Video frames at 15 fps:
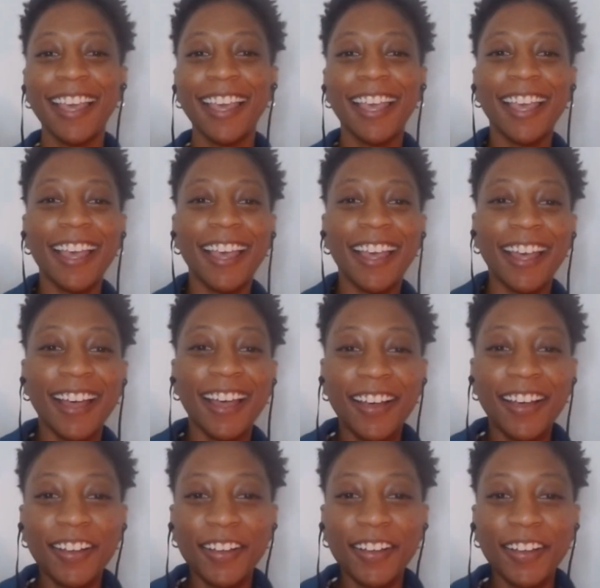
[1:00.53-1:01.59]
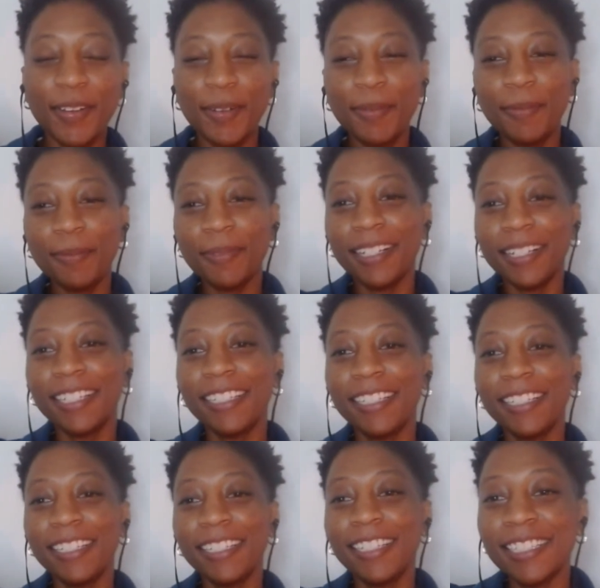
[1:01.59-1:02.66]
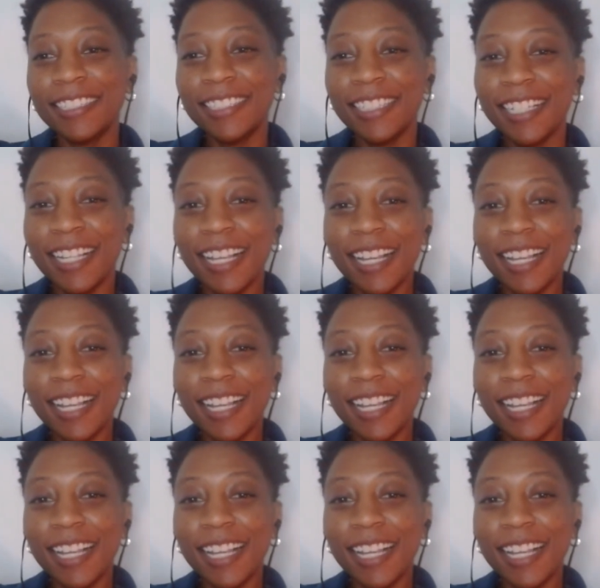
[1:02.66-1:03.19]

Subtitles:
Let's get into